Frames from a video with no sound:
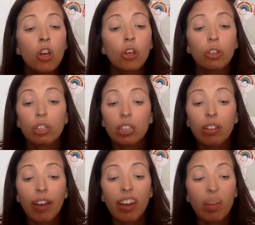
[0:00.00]
you'll
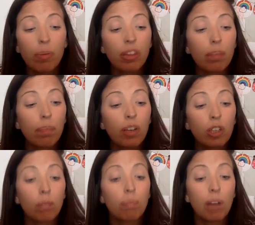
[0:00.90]
still end up with a bunch
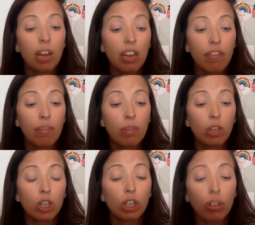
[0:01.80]
of money from the
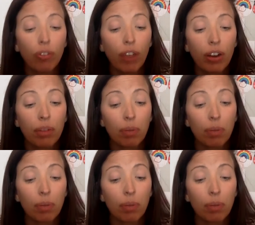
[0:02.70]
tooth fairy,